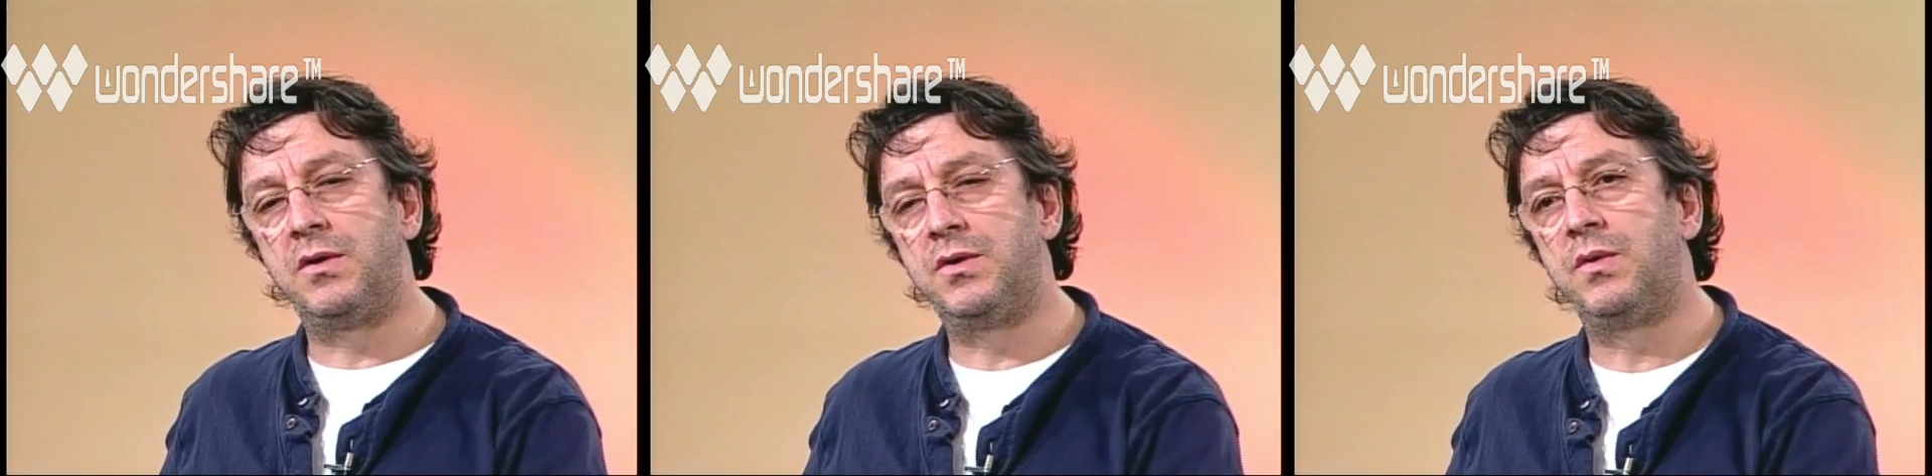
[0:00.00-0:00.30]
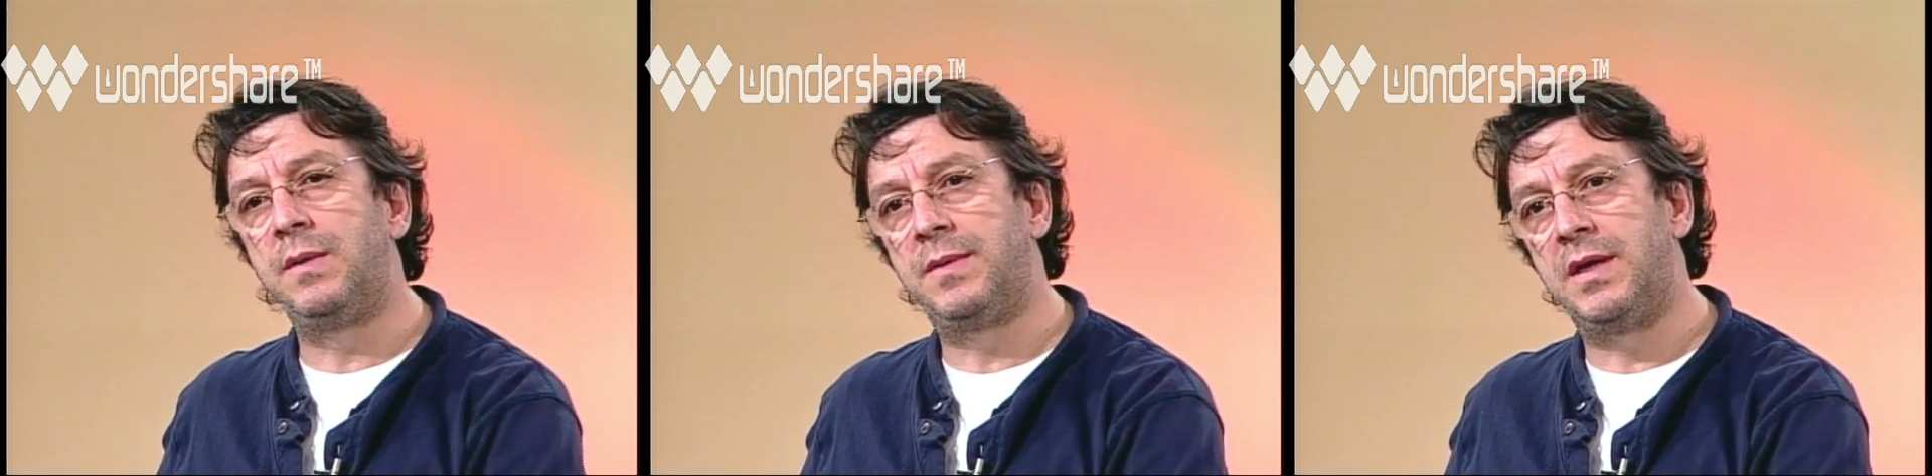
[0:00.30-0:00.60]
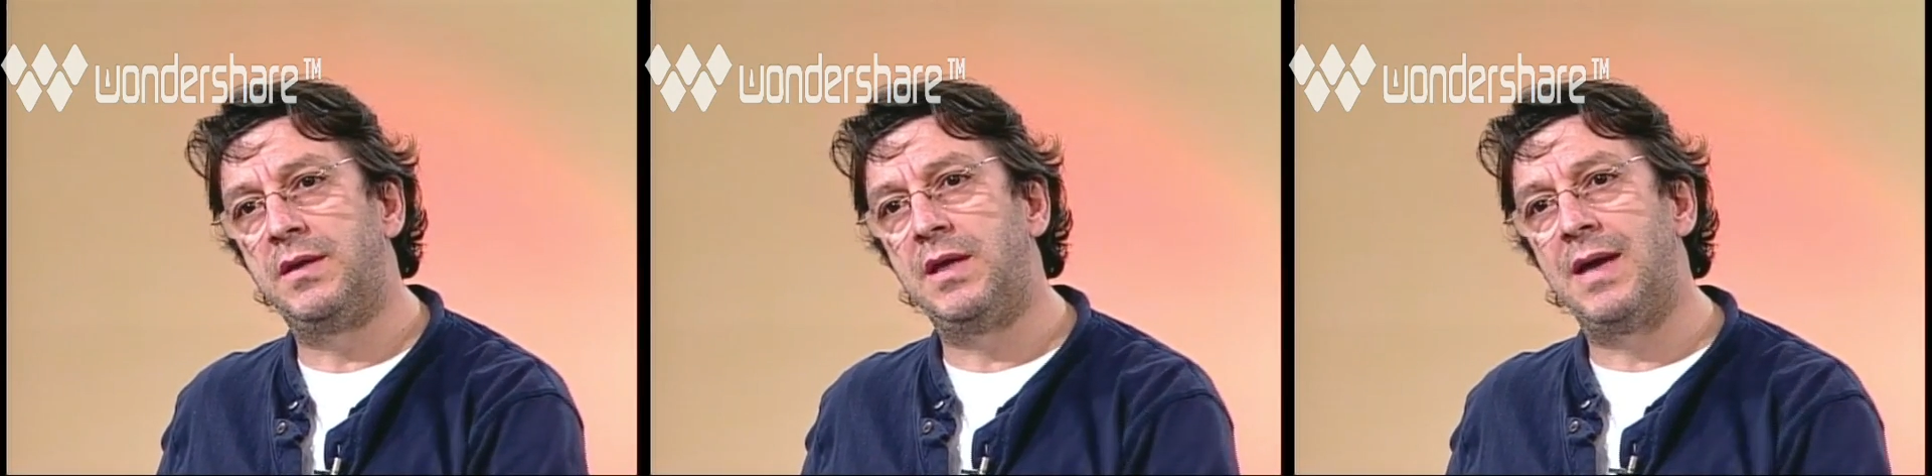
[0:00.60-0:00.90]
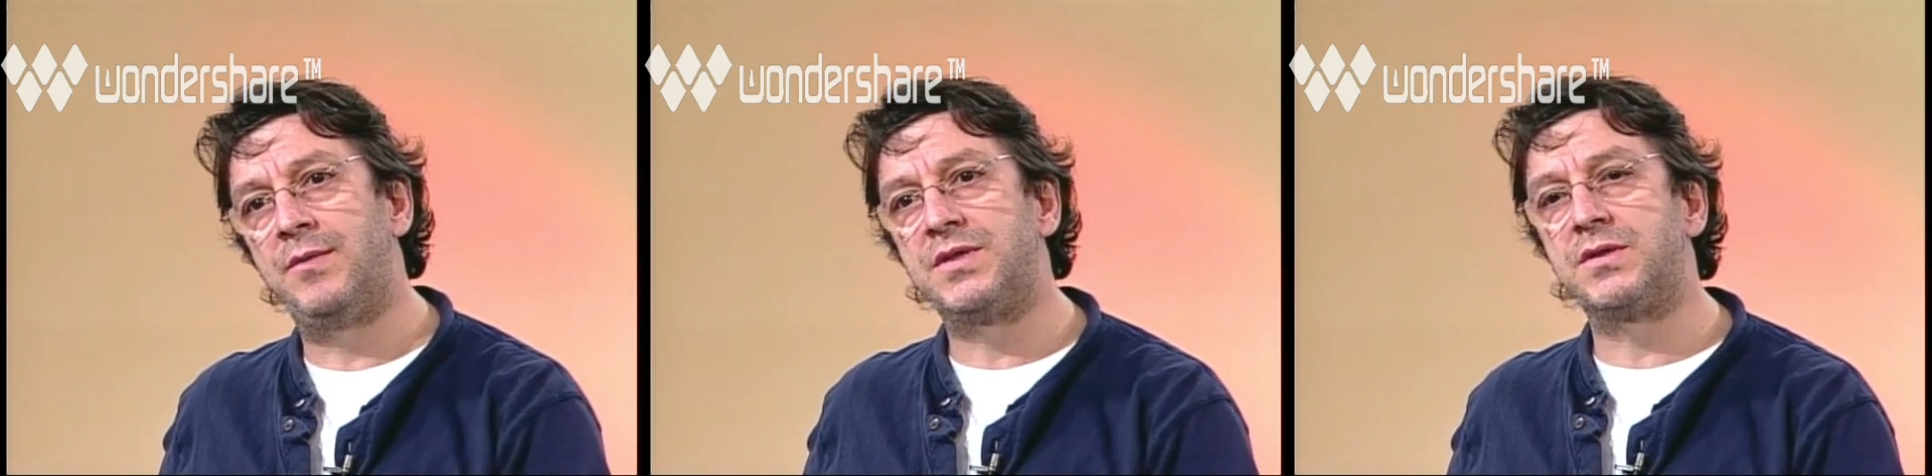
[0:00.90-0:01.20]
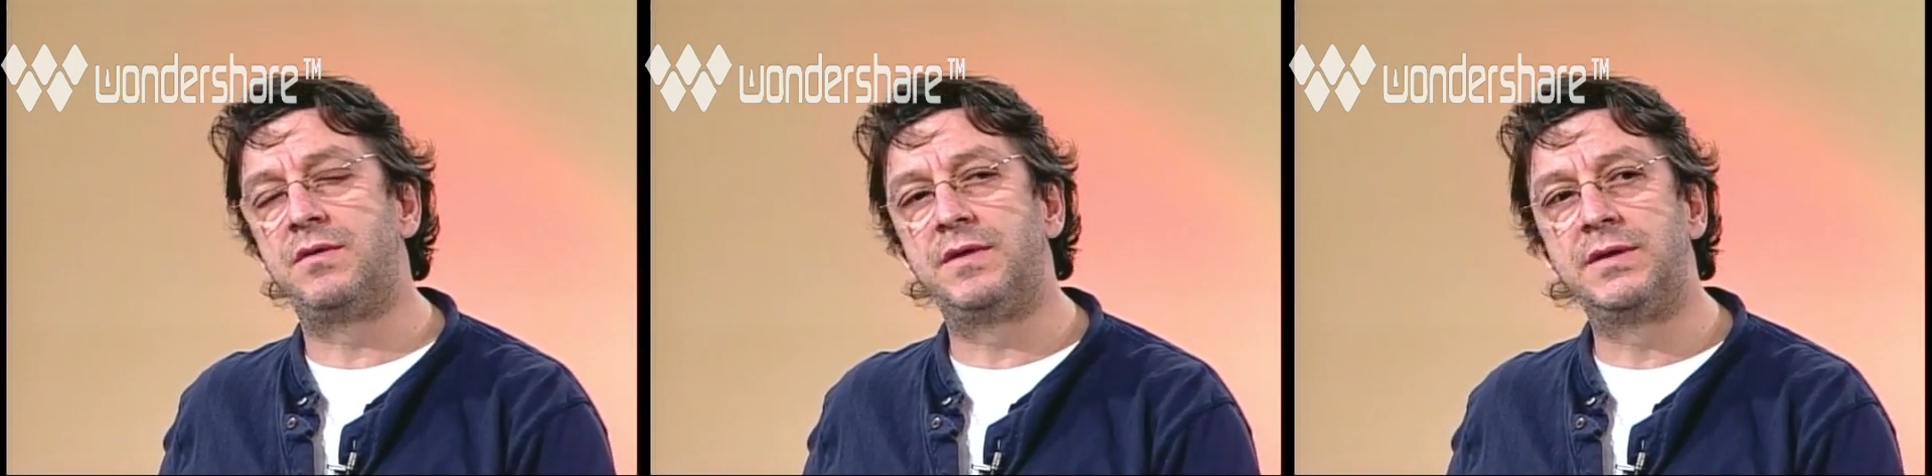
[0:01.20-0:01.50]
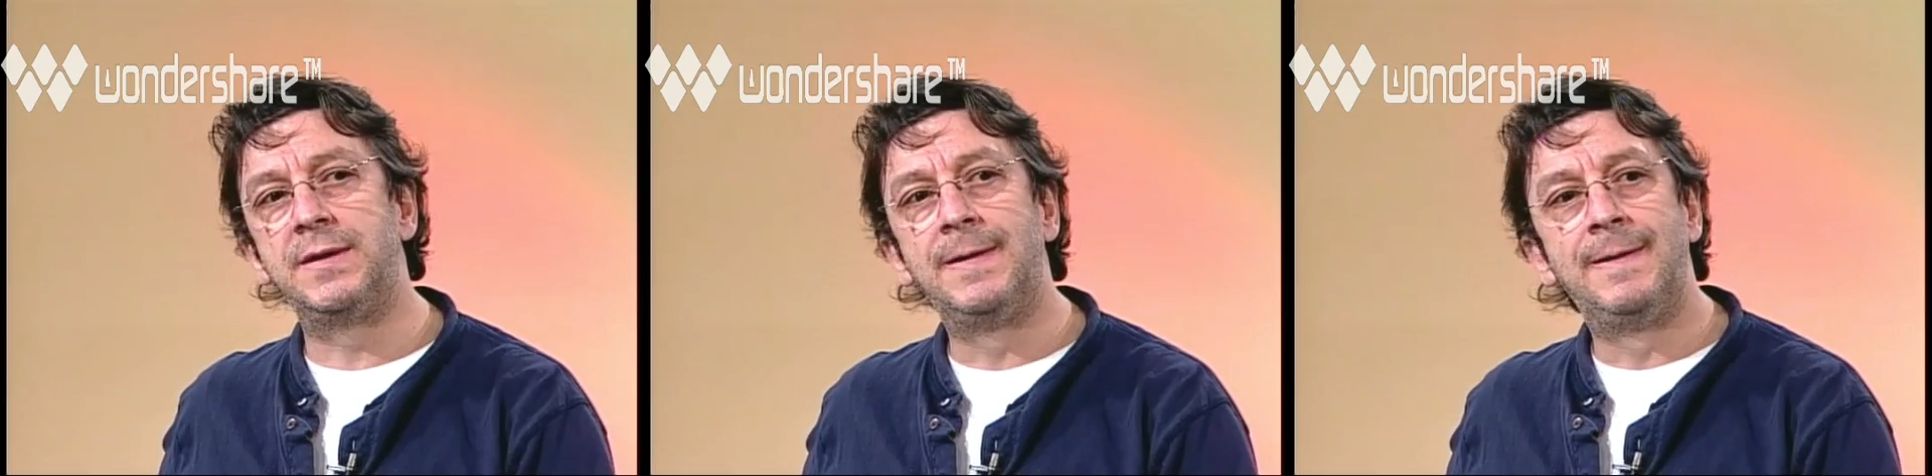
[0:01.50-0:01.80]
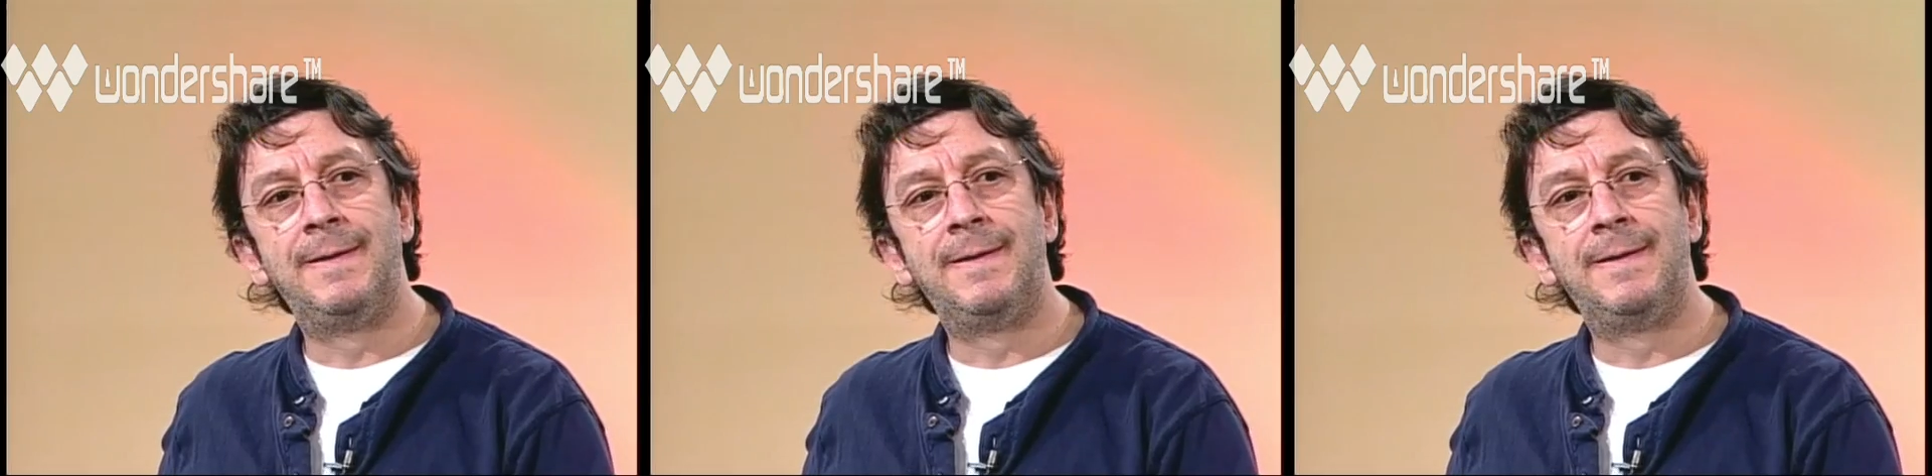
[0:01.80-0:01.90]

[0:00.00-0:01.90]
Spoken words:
Goldoni play, The Amorous Servant,